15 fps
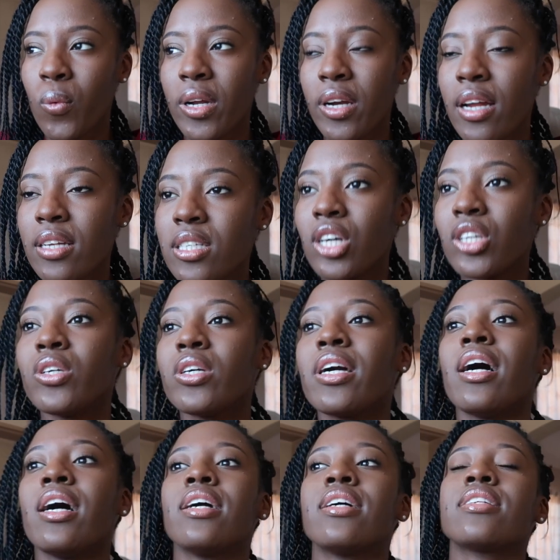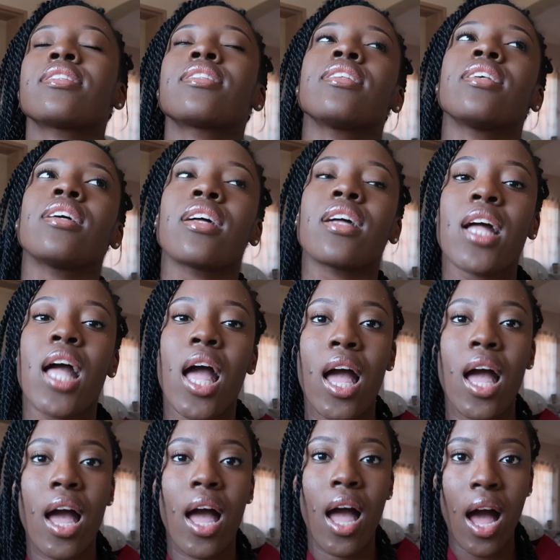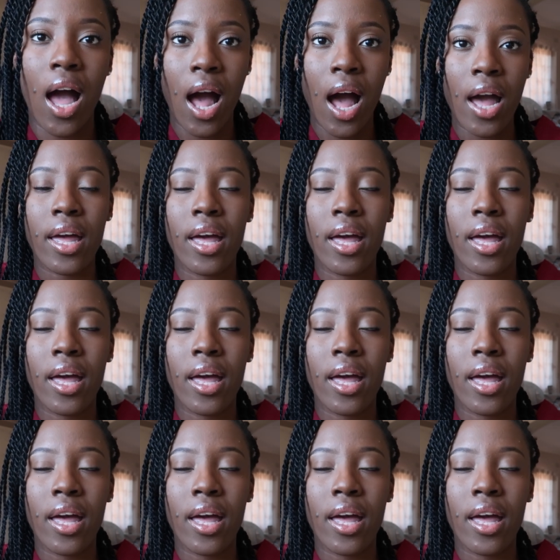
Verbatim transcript: When I tell you guys, I